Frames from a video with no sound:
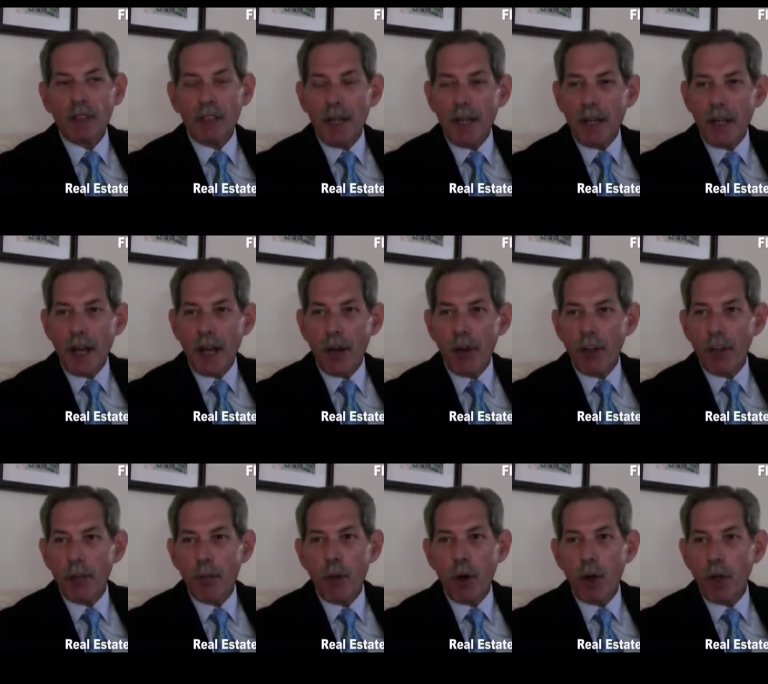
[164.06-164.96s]
Now they
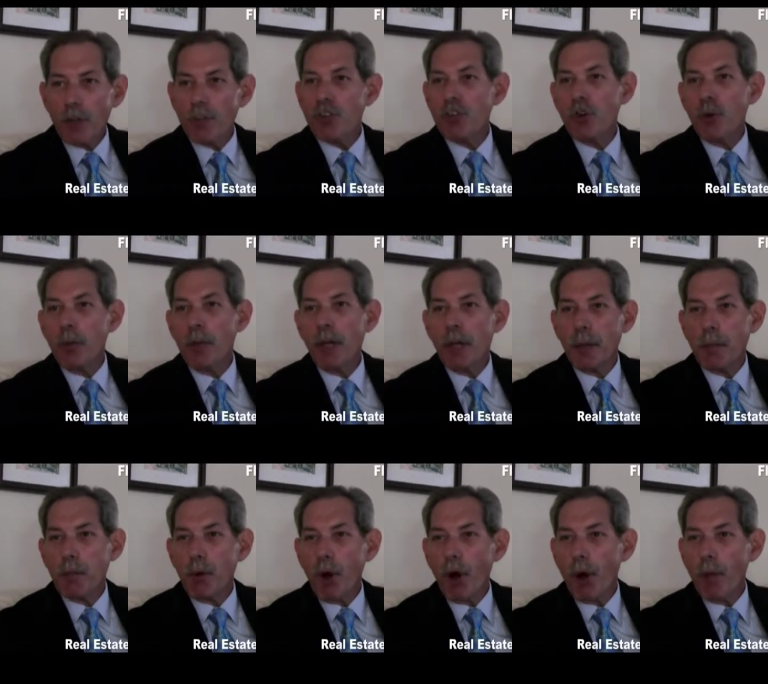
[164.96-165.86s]
bought so many
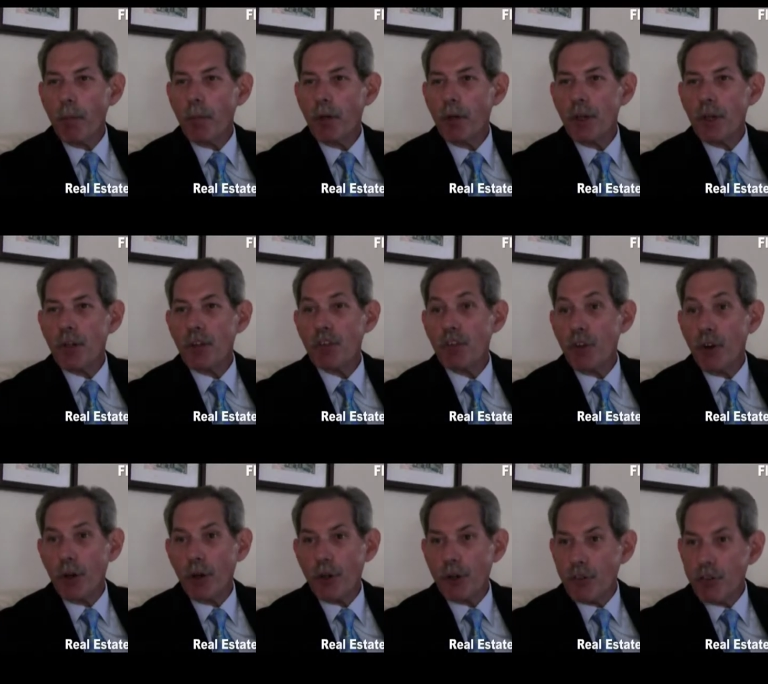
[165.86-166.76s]
properties
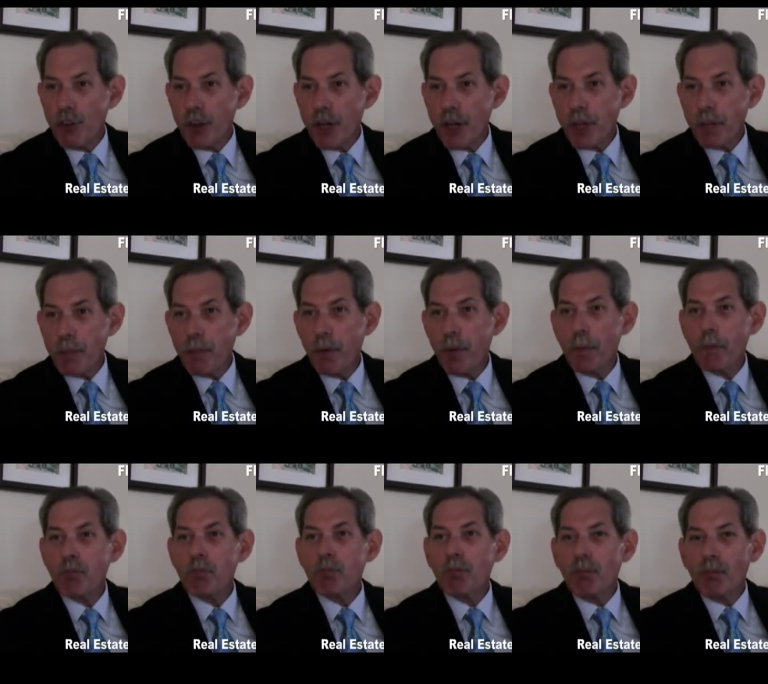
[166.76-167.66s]
very cheap,
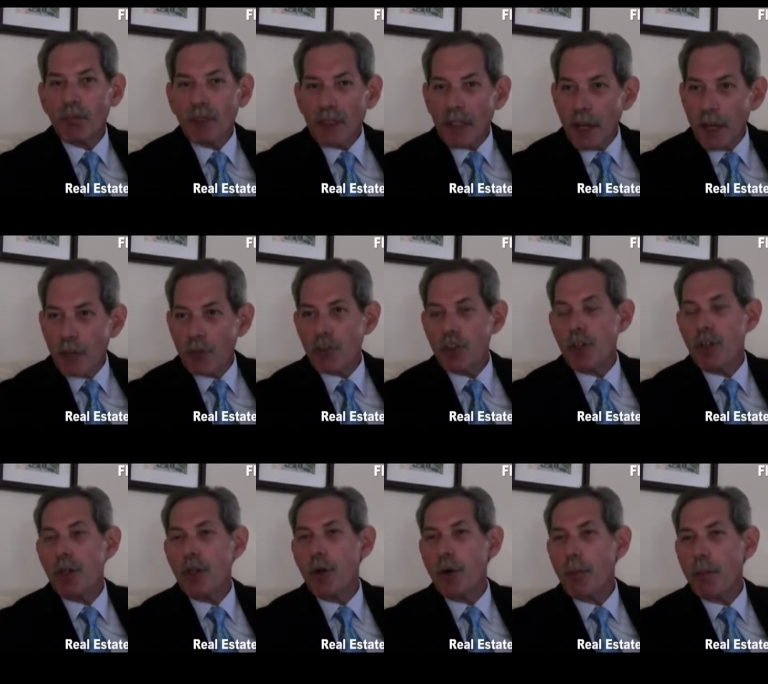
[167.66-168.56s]
it's in
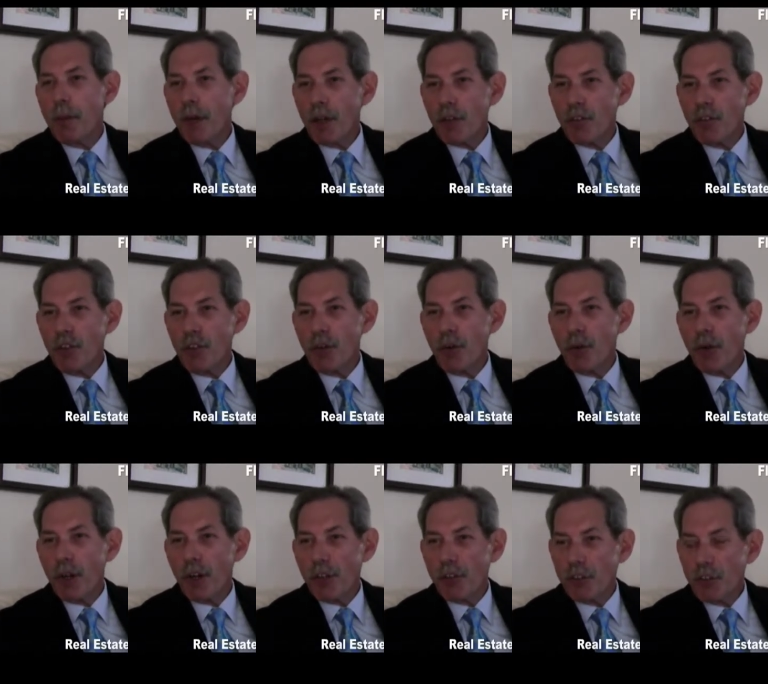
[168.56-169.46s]
their best
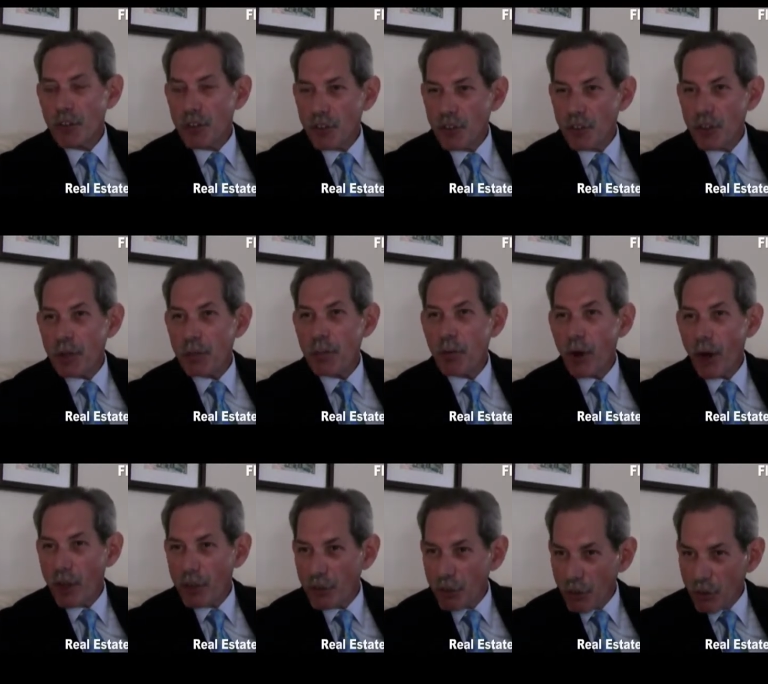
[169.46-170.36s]
interest to see
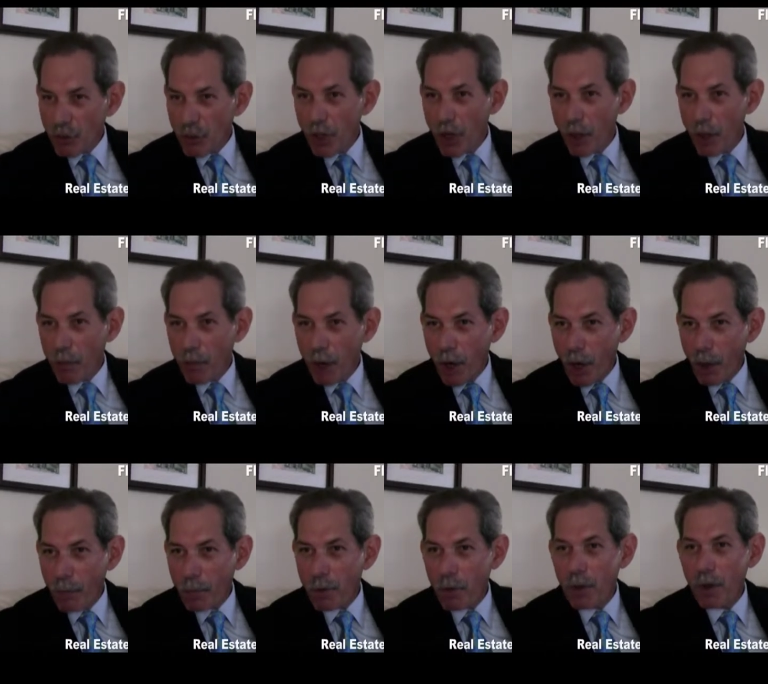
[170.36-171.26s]
prices come up.